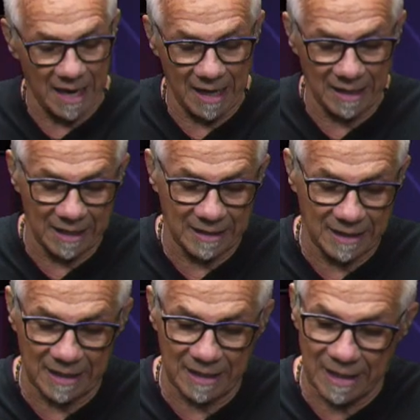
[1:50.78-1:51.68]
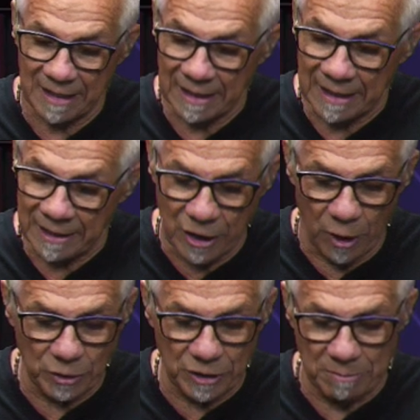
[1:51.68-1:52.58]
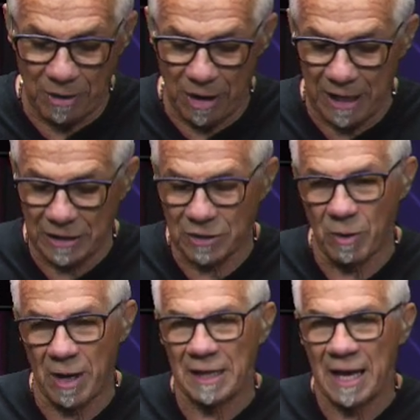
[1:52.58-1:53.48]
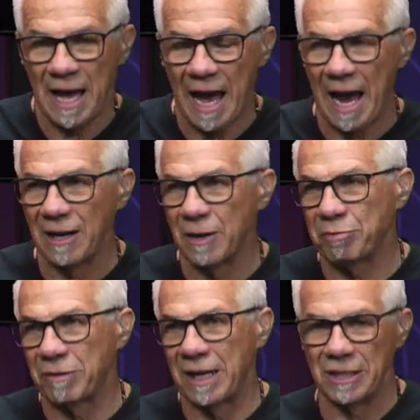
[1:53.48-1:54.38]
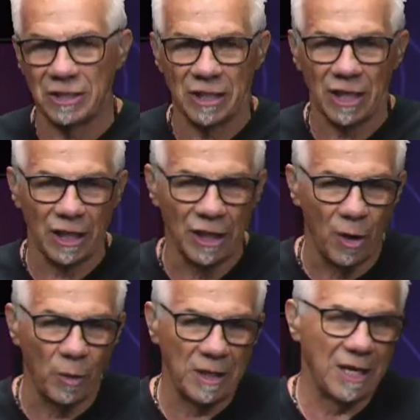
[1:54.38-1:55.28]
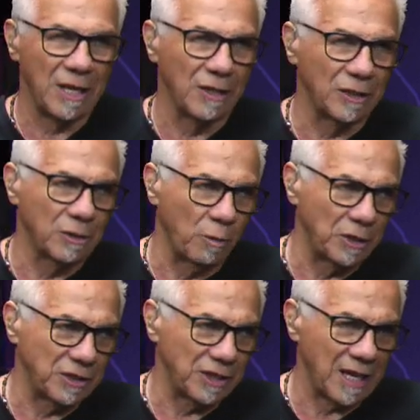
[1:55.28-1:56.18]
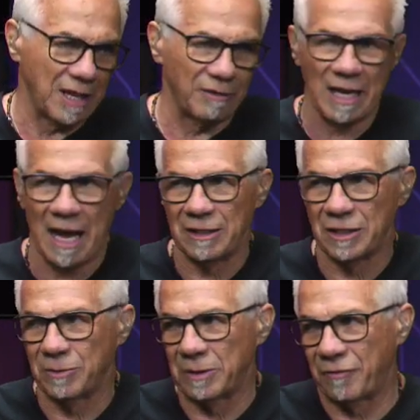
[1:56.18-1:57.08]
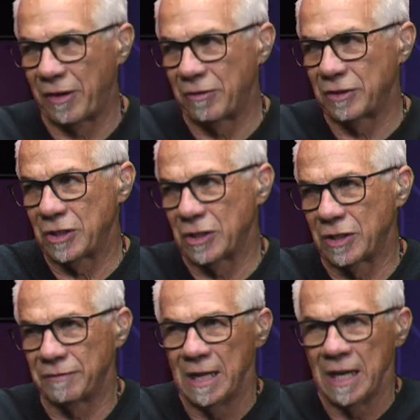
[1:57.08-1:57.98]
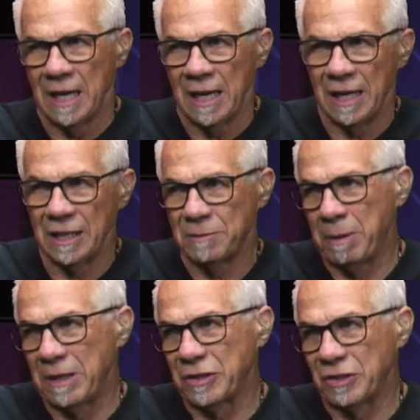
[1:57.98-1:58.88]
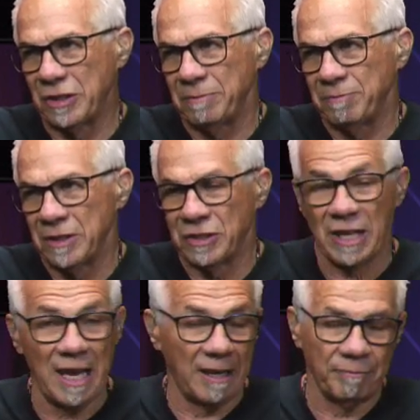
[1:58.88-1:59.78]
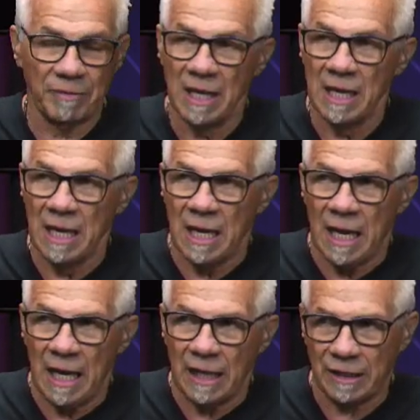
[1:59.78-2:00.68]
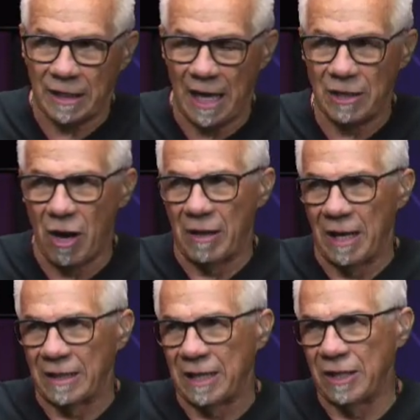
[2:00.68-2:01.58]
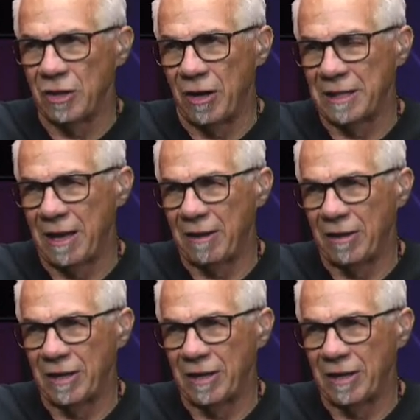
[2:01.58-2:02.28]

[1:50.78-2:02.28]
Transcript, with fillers: saying that notes and bonds want higher price, lower yield once again, regardless of what the Federal Reserve is basically saying. King dollar. King dollar down